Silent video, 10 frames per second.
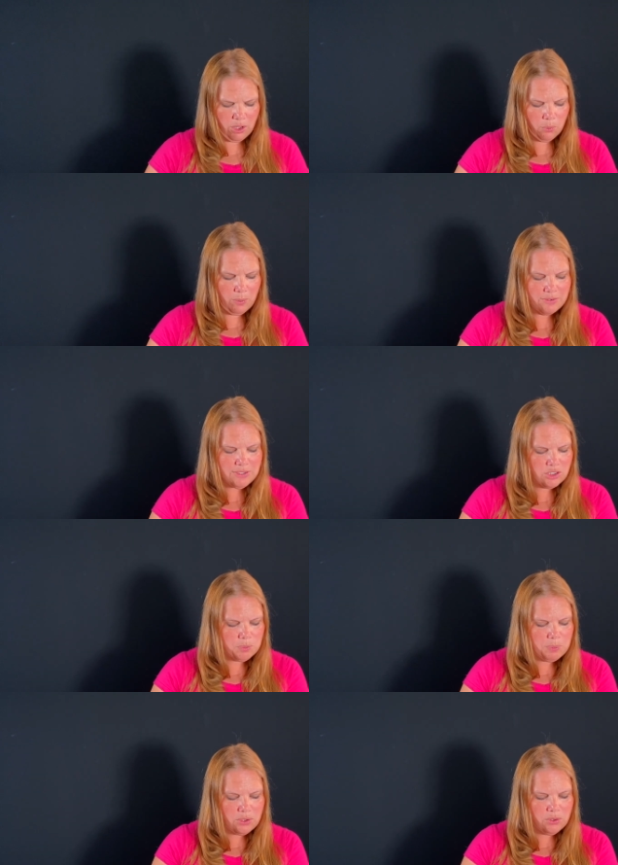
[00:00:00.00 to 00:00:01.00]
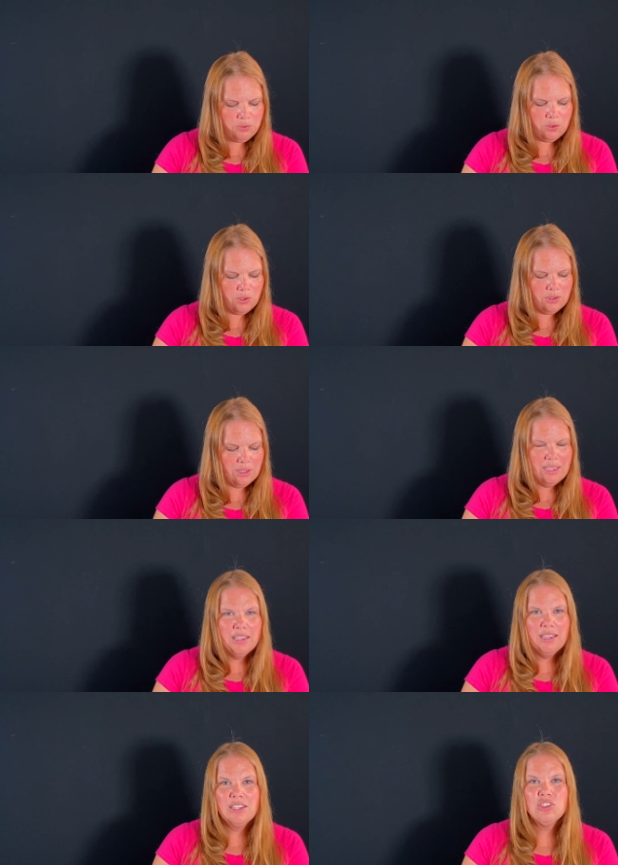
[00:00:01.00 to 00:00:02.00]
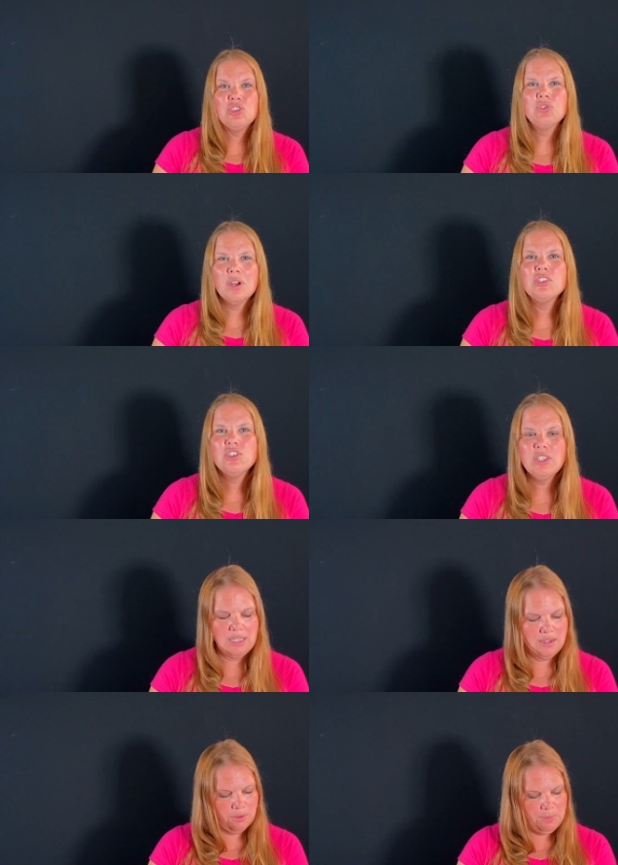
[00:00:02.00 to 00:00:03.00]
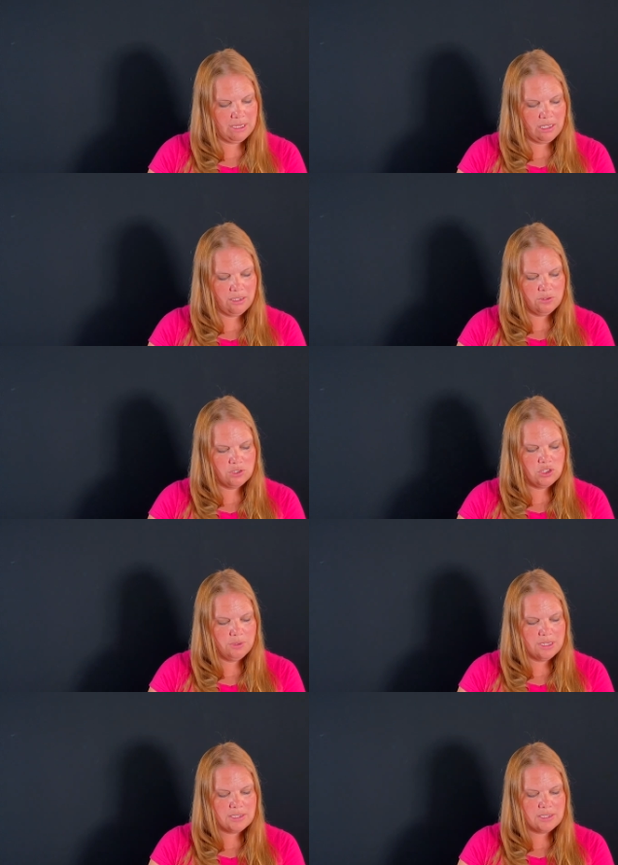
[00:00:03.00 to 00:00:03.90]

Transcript: We have such beautiful instruction here, beginning in verse three.